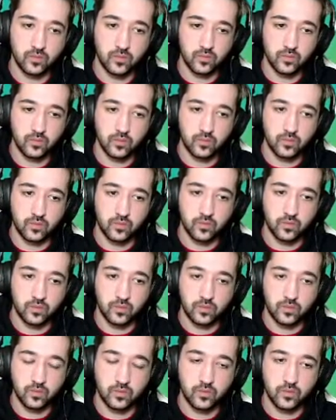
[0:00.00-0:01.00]

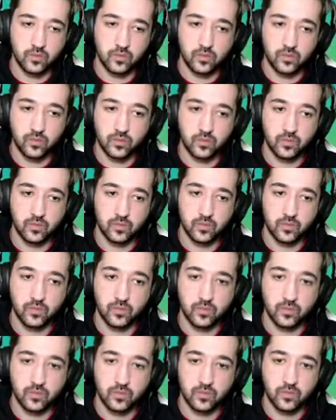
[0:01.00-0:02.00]

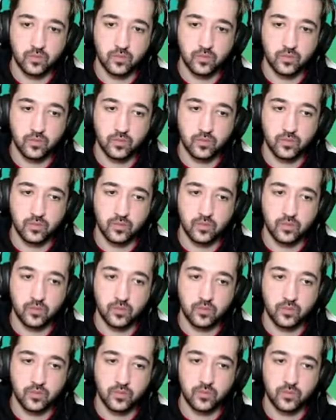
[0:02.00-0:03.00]

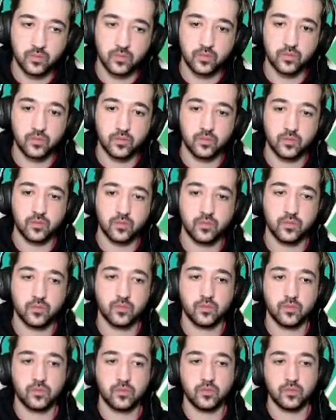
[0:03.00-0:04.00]

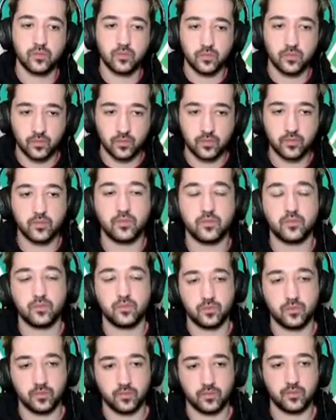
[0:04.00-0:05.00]

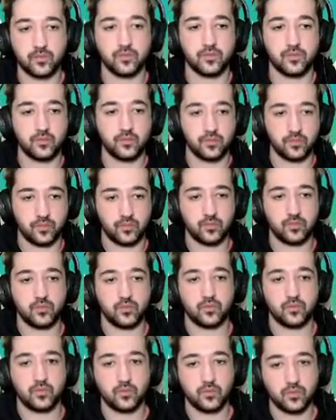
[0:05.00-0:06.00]

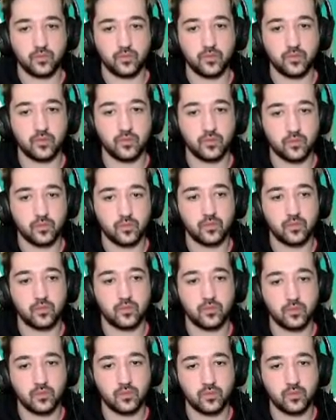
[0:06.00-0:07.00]

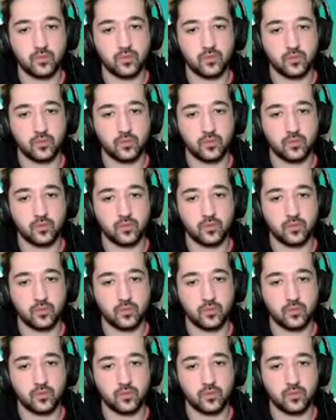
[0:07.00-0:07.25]
This person isn't speaking.